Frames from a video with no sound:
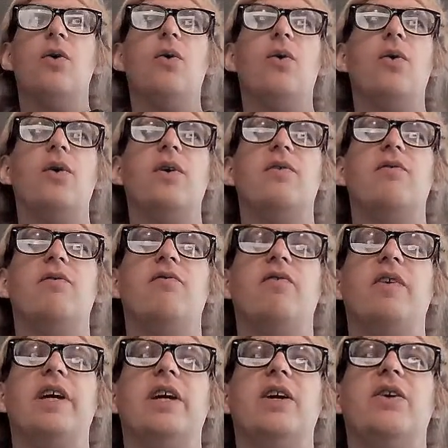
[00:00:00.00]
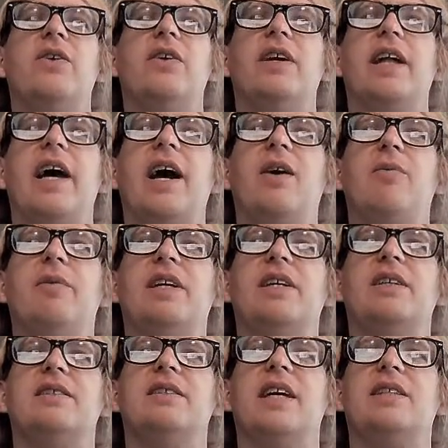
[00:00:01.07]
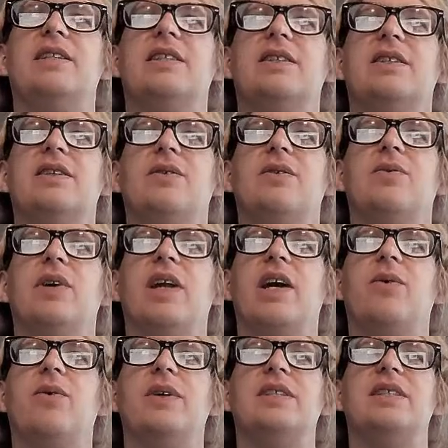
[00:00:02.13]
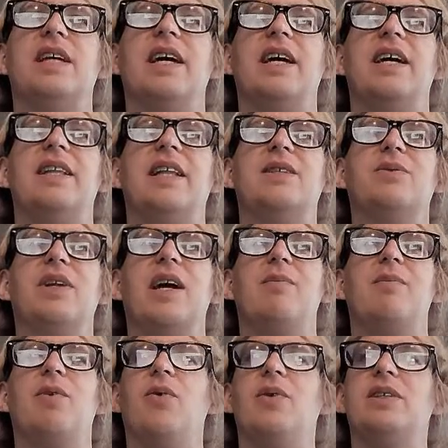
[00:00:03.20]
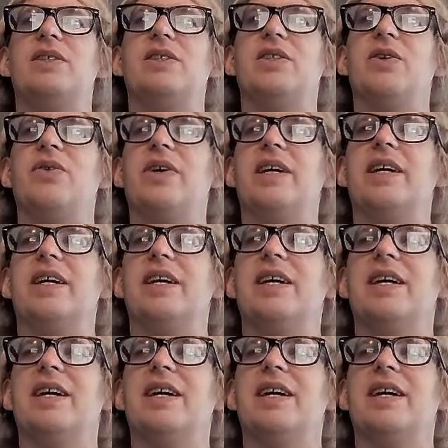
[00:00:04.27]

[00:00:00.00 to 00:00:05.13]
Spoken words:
Or figure it out, because that's what I always say, and that's what I'm always doing.